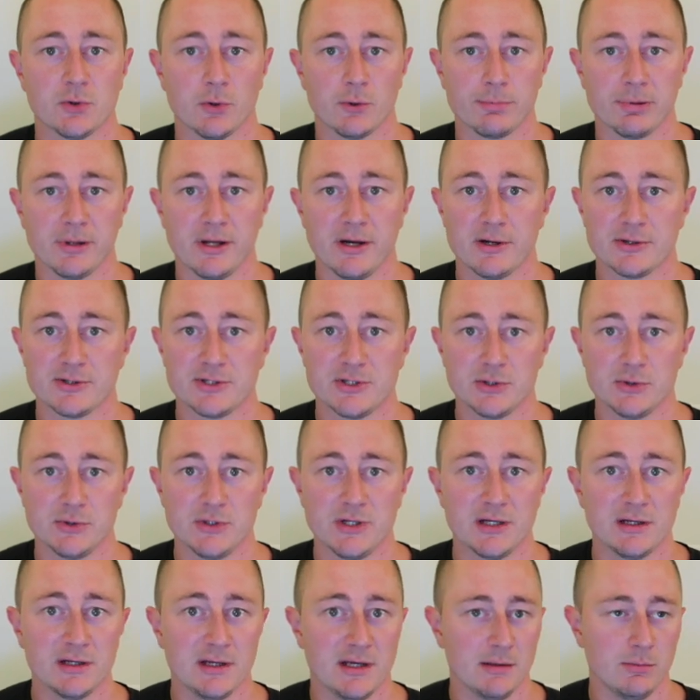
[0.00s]
or players who
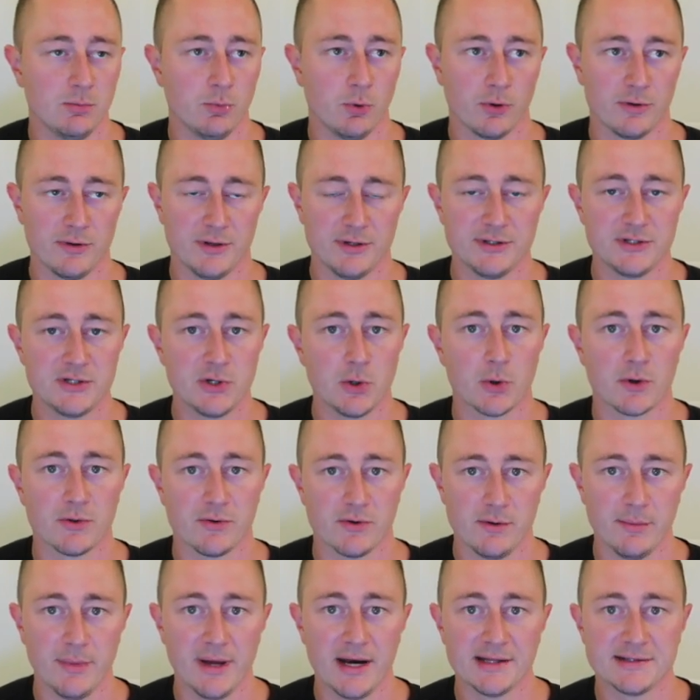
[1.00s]
didn't get more than 2 or
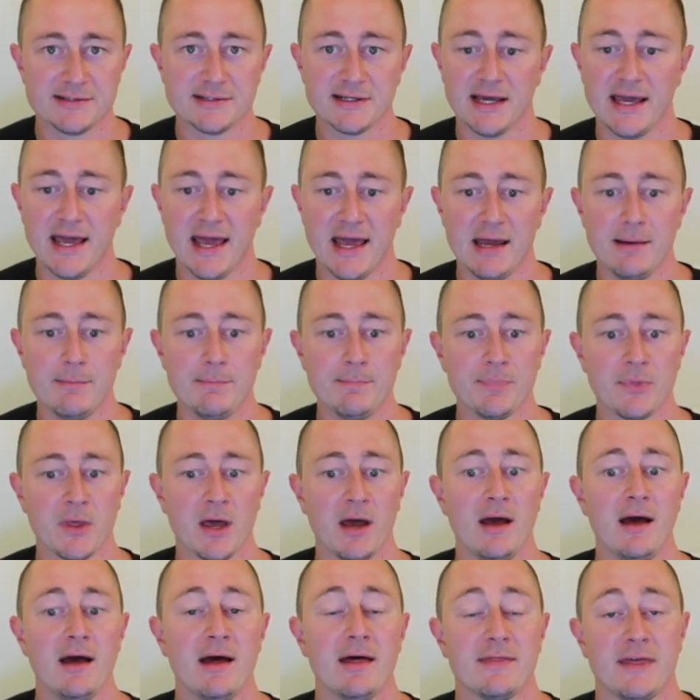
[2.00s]
3 minutes a game,
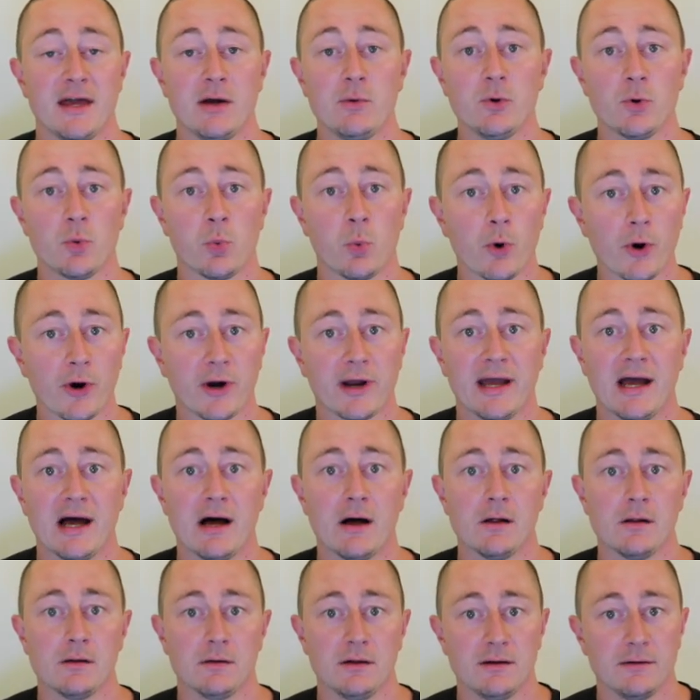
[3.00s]
they would work
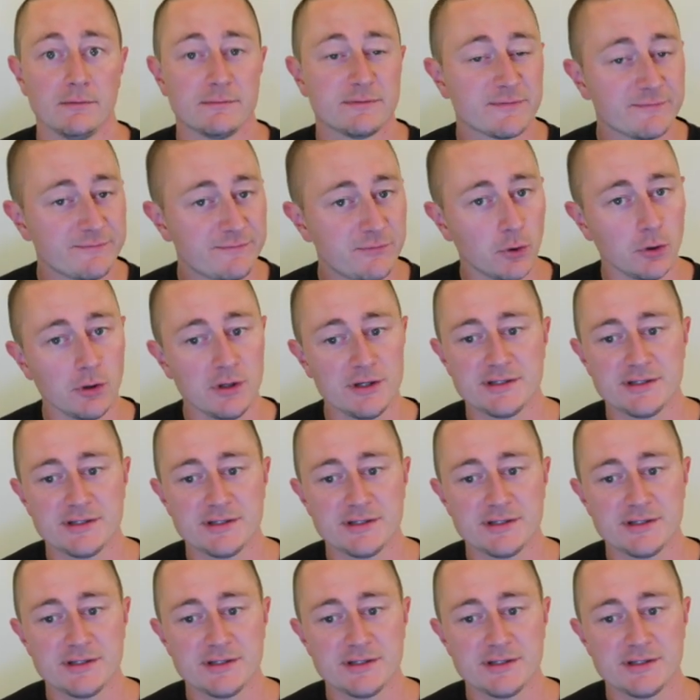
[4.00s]
out full